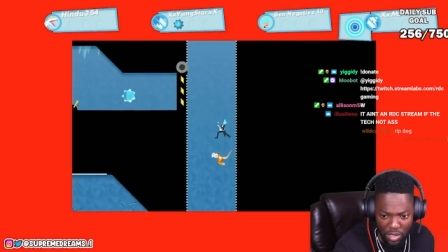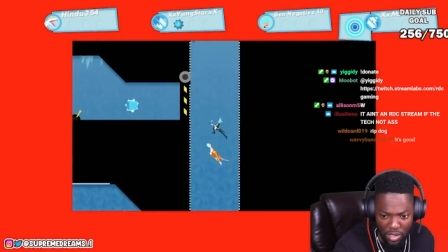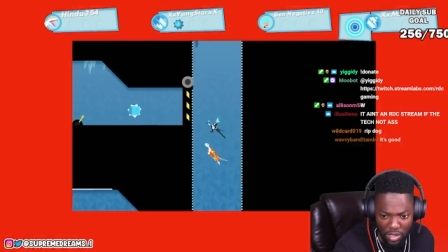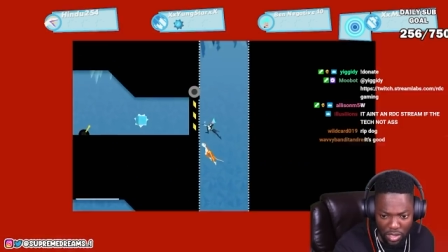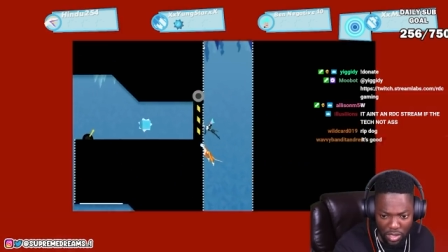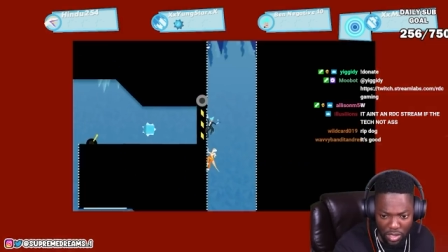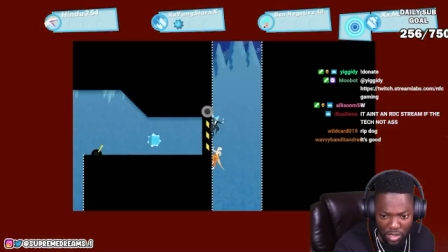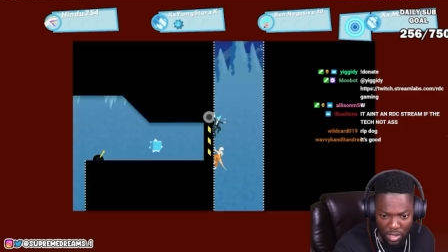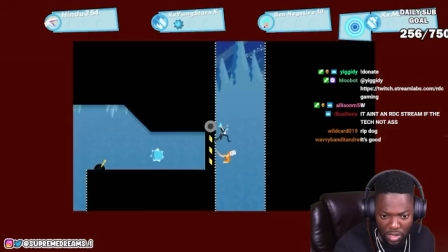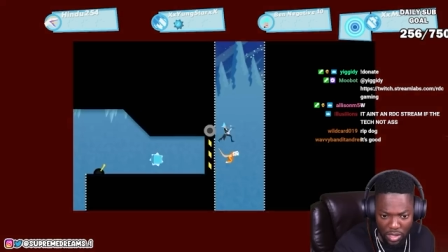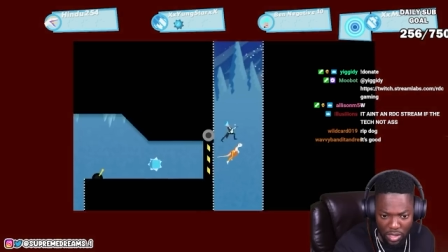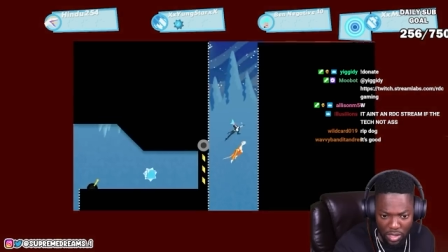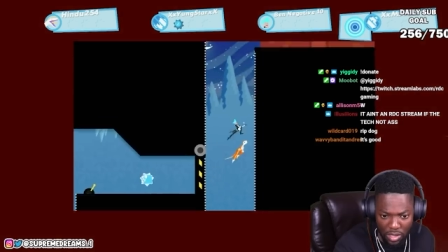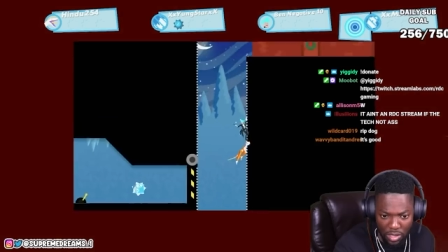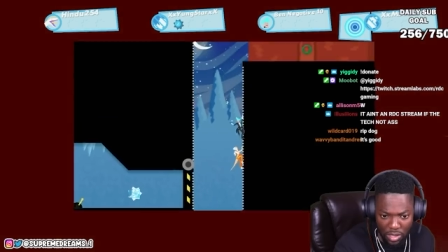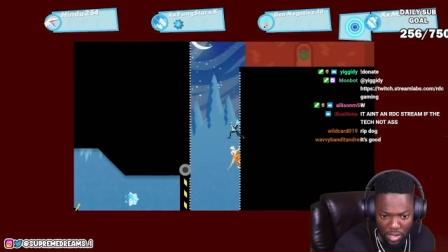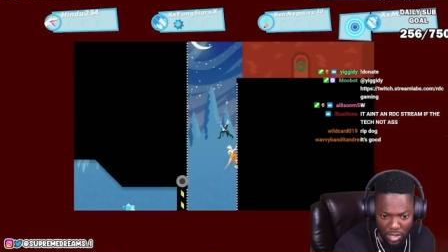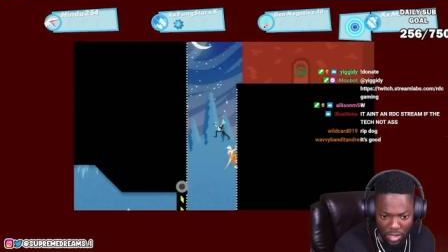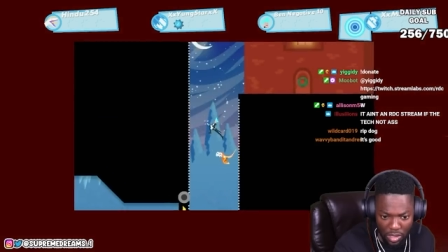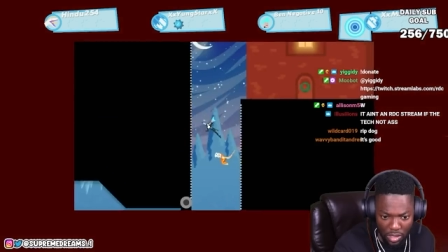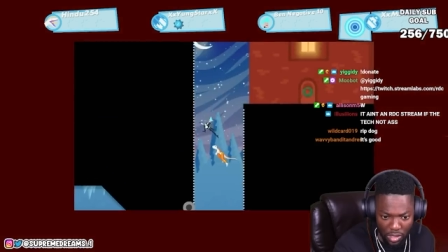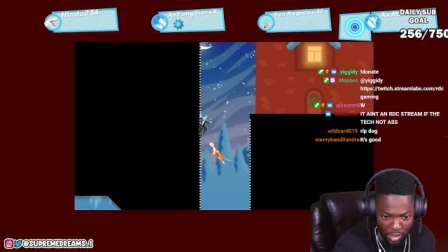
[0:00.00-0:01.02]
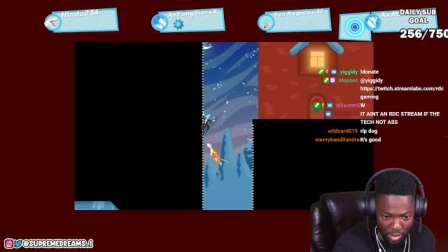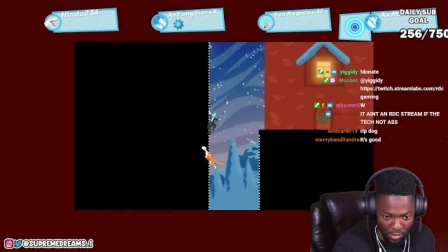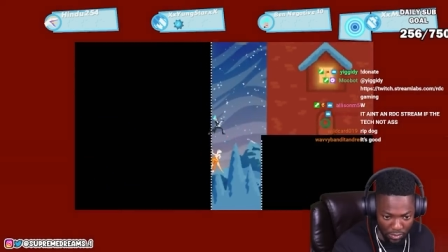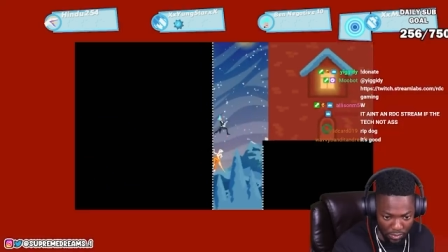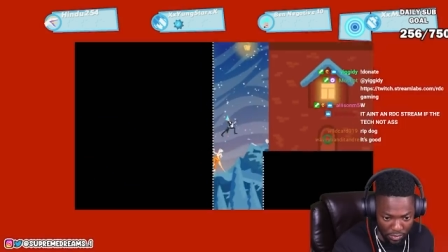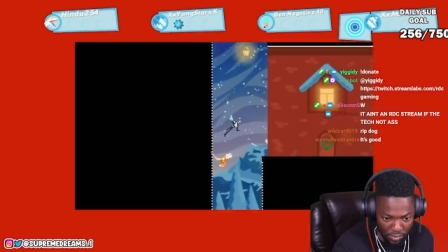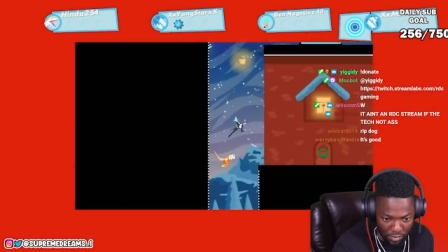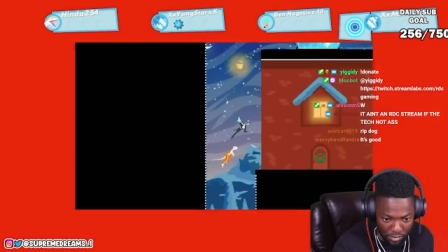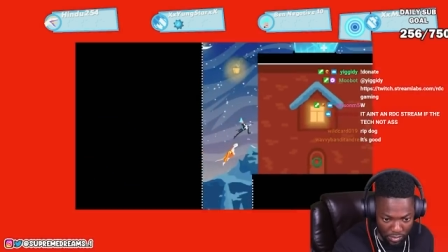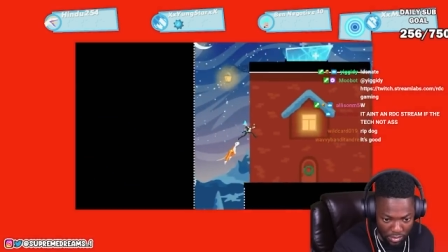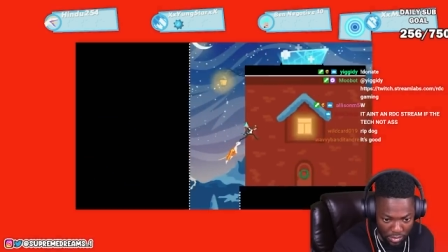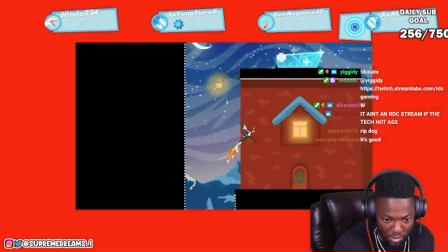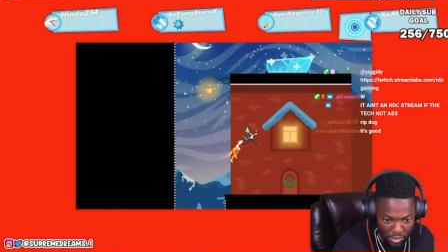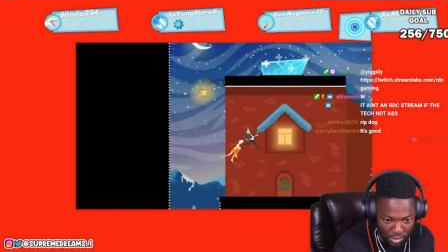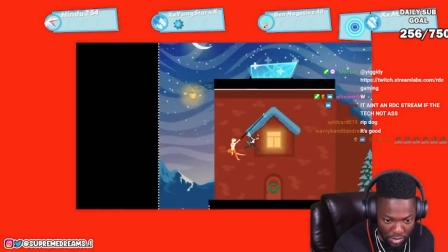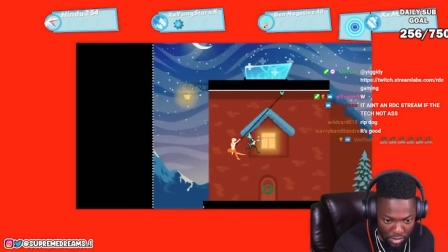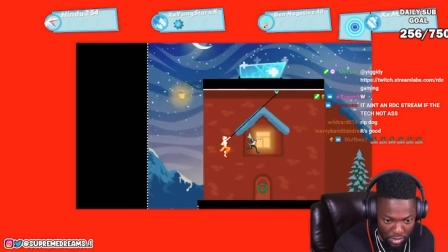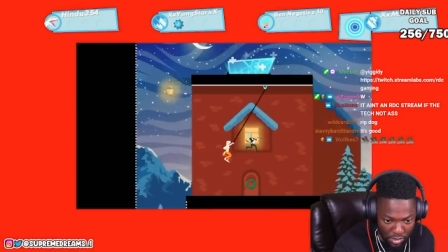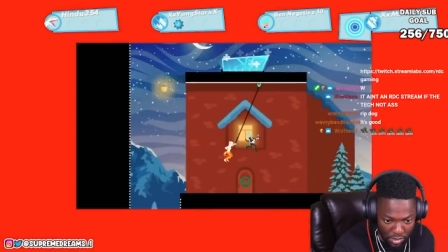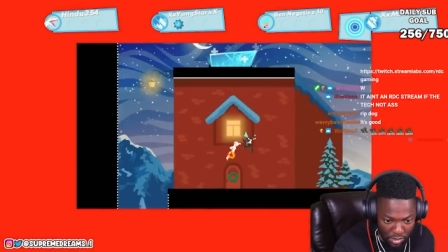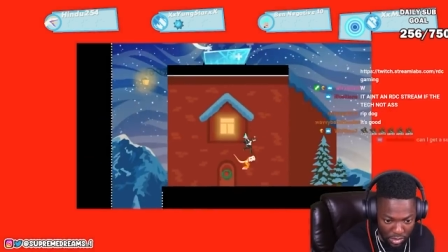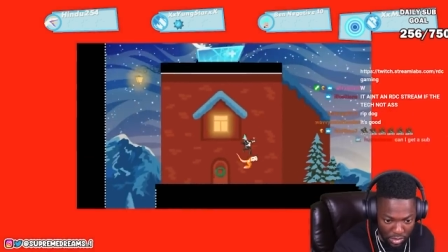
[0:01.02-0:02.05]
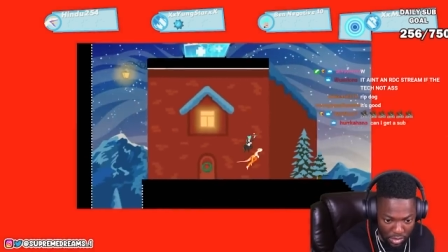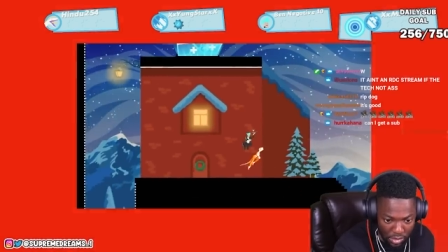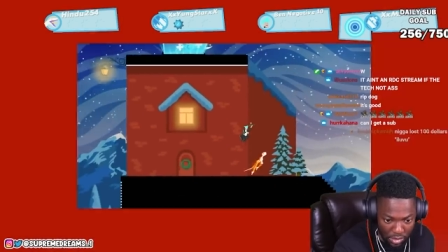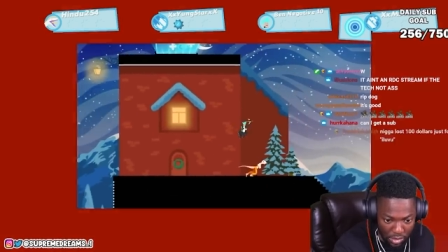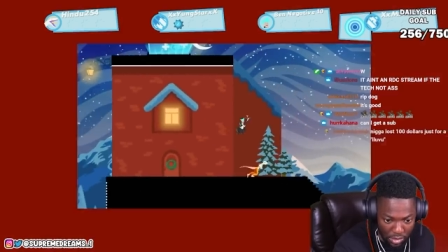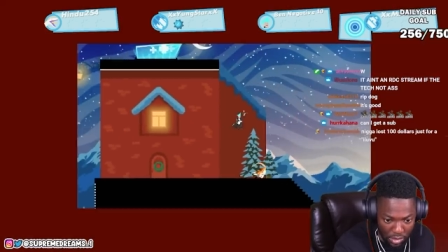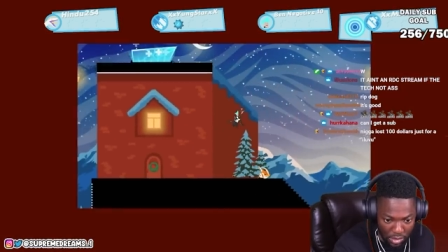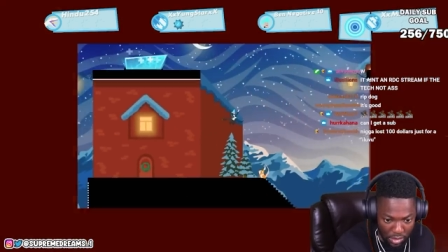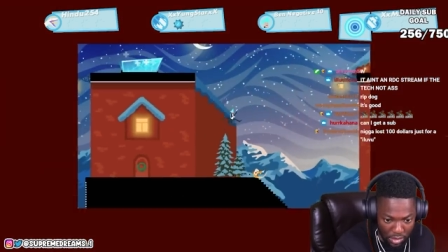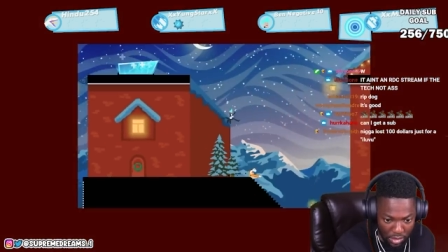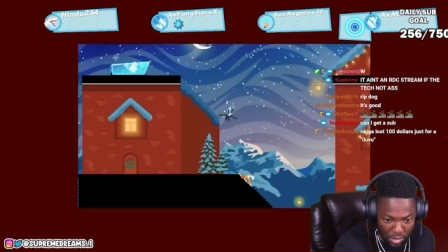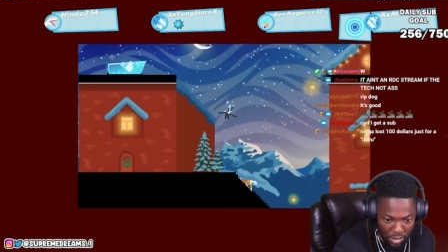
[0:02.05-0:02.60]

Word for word: Yeah. You gotta like right click our names.